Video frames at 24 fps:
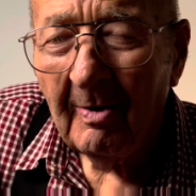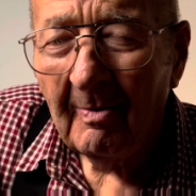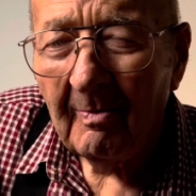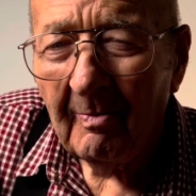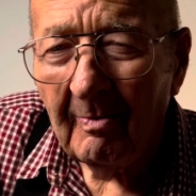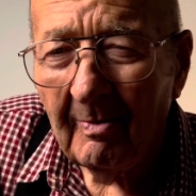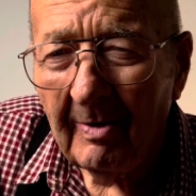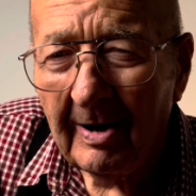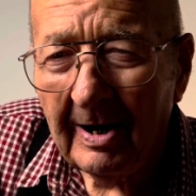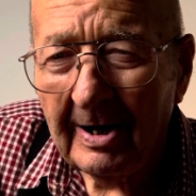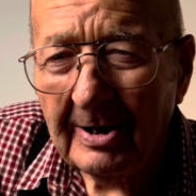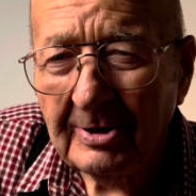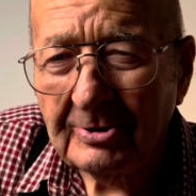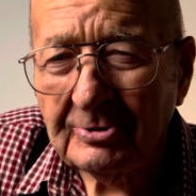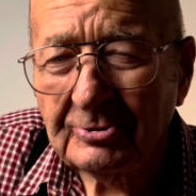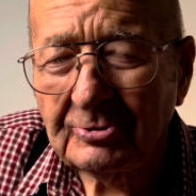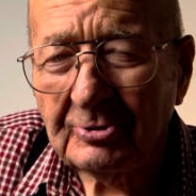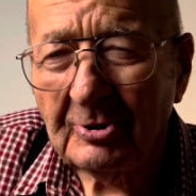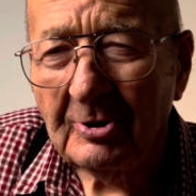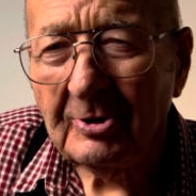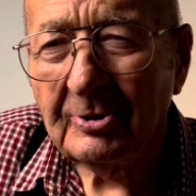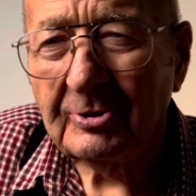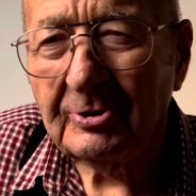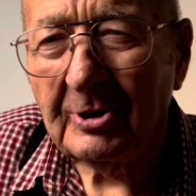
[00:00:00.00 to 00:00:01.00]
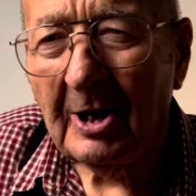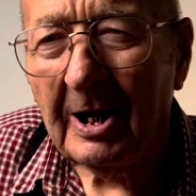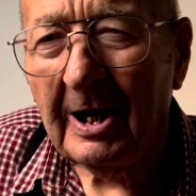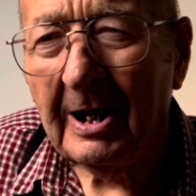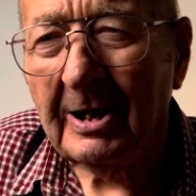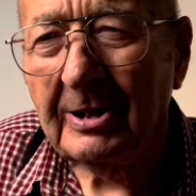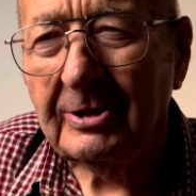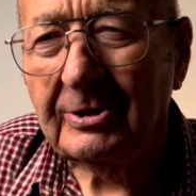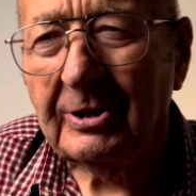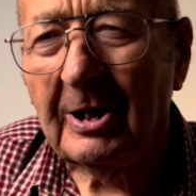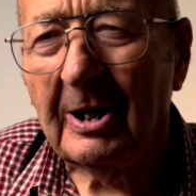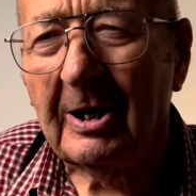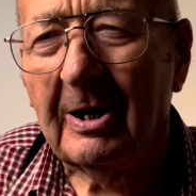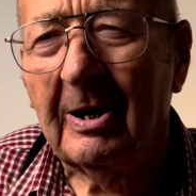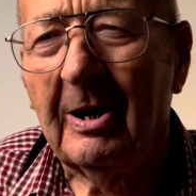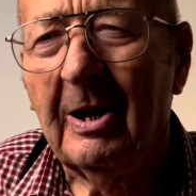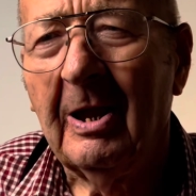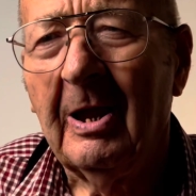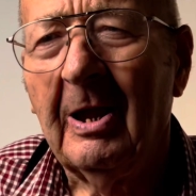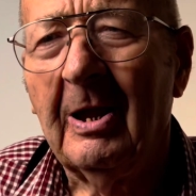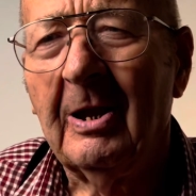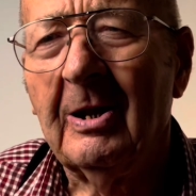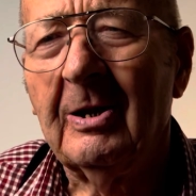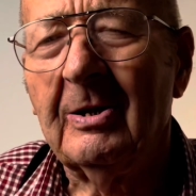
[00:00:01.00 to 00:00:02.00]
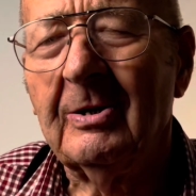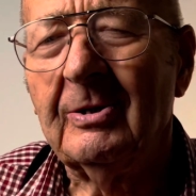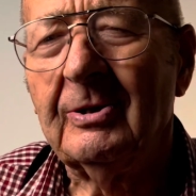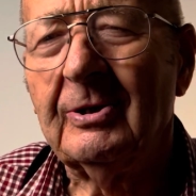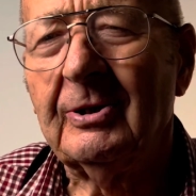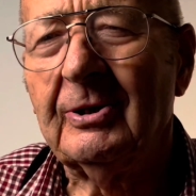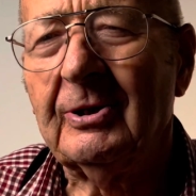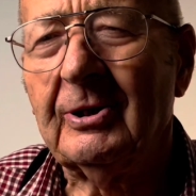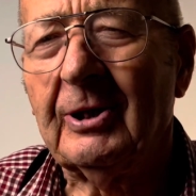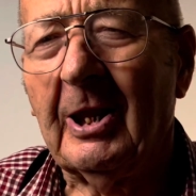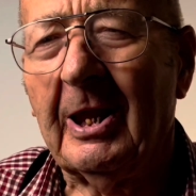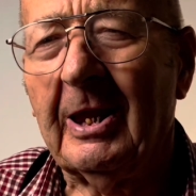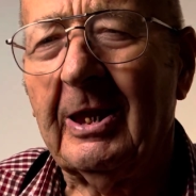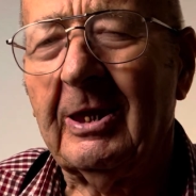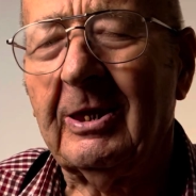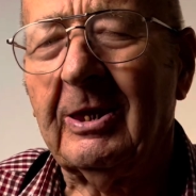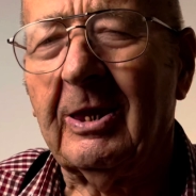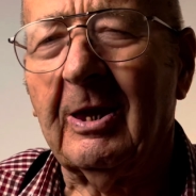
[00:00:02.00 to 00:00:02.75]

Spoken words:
Why should I take